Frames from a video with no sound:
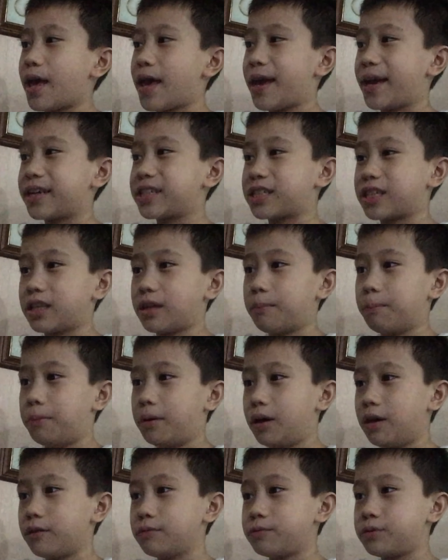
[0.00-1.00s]
X and
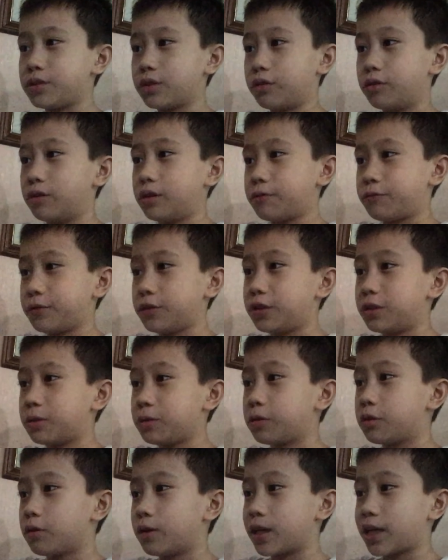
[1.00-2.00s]
above. So if you
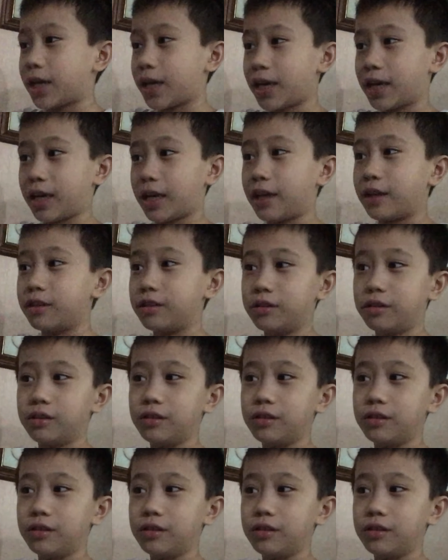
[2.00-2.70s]
go ahead